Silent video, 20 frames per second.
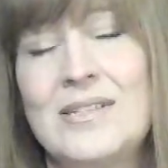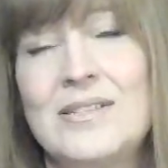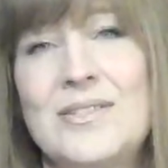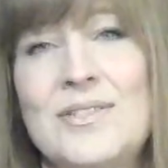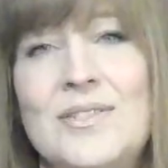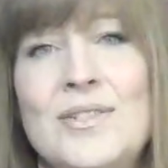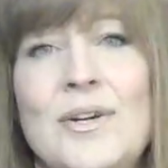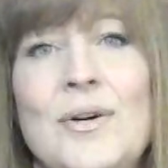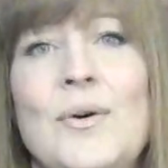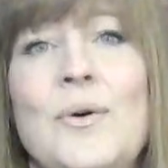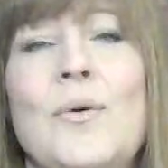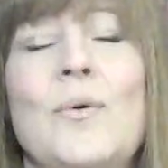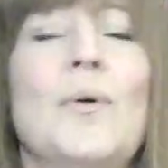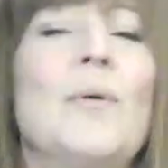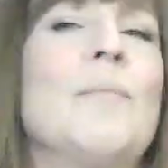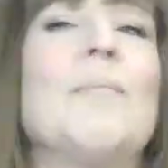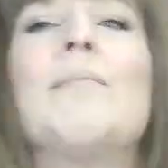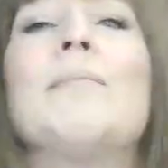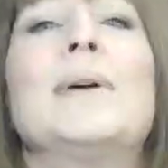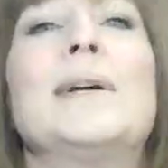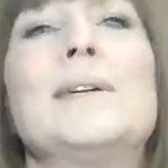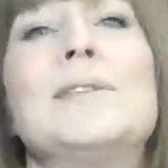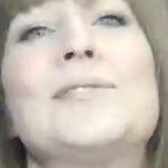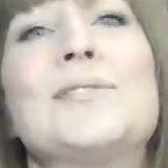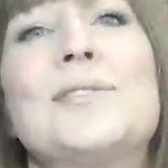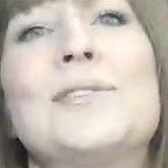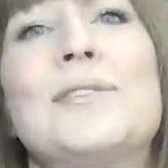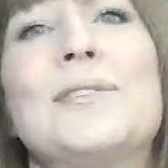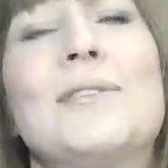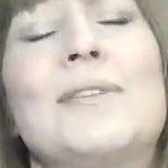So make
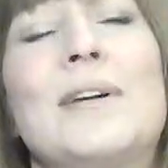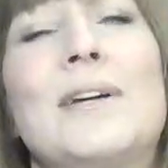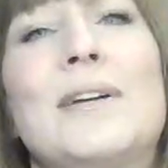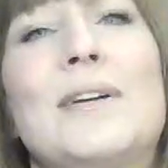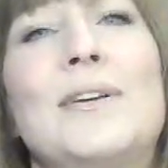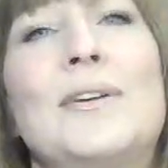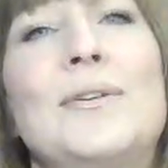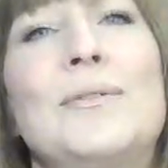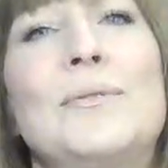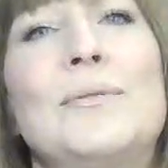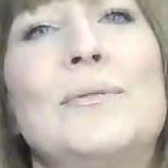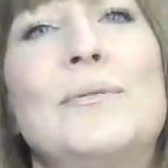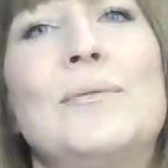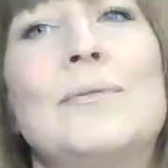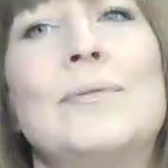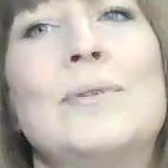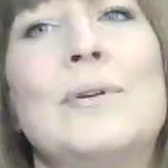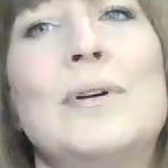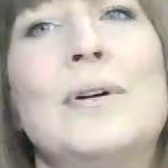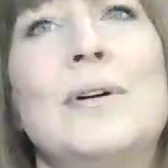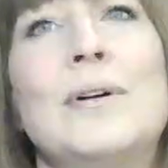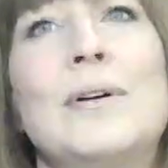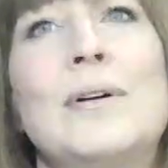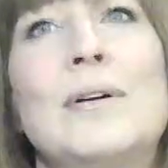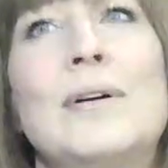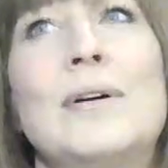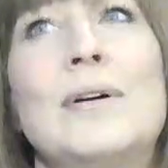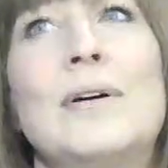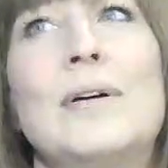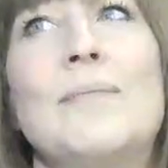sure that you
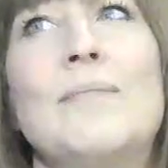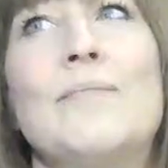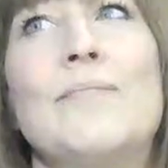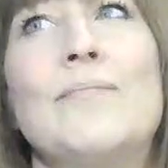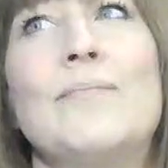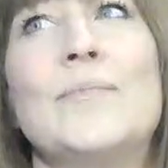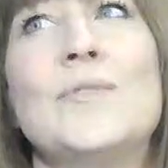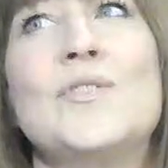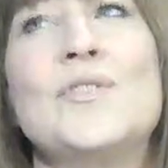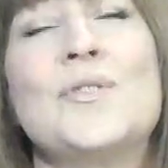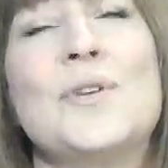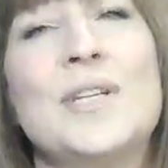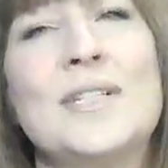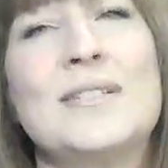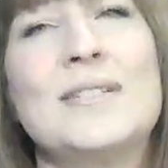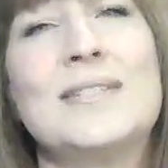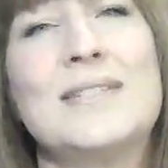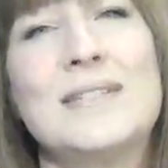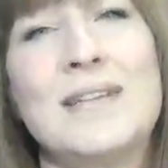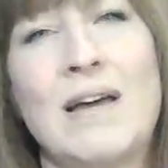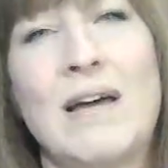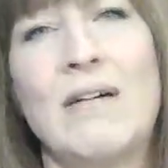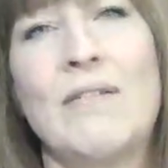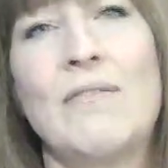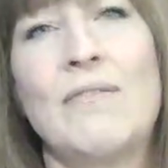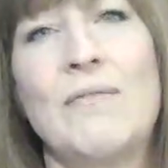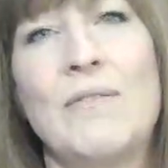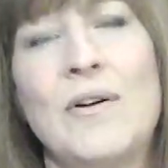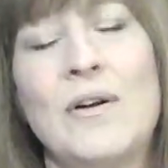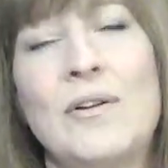trust
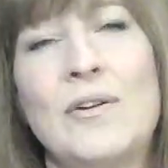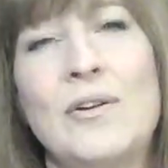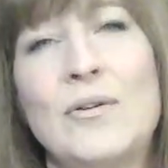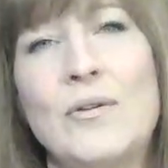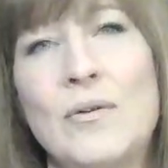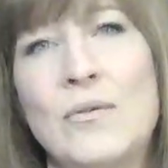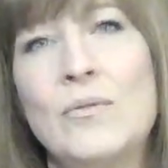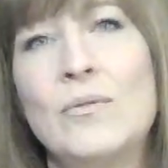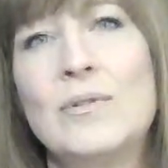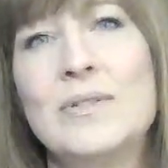self on your own